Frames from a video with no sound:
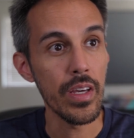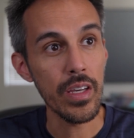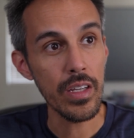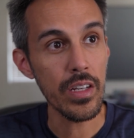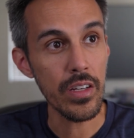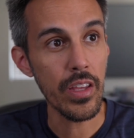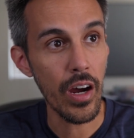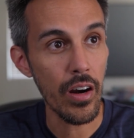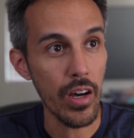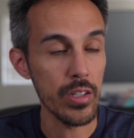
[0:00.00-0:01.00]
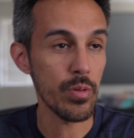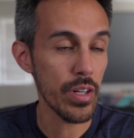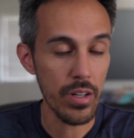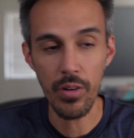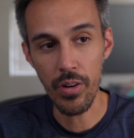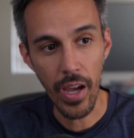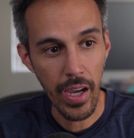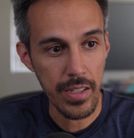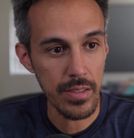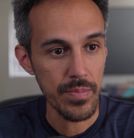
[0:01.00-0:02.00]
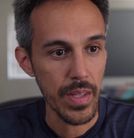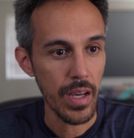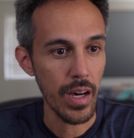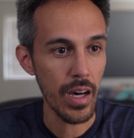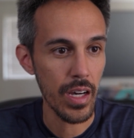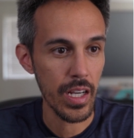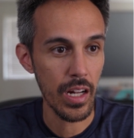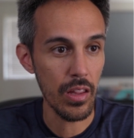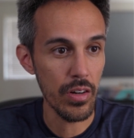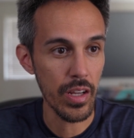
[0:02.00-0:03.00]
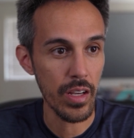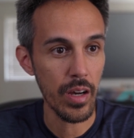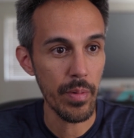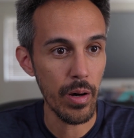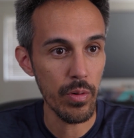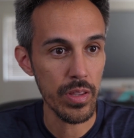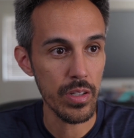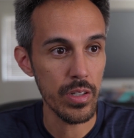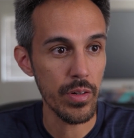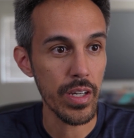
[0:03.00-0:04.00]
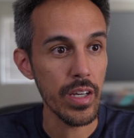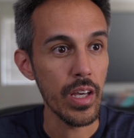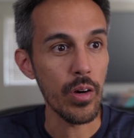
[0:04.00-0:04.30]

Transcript: Here they are on Twitter or X, kind of learning about what they're doing.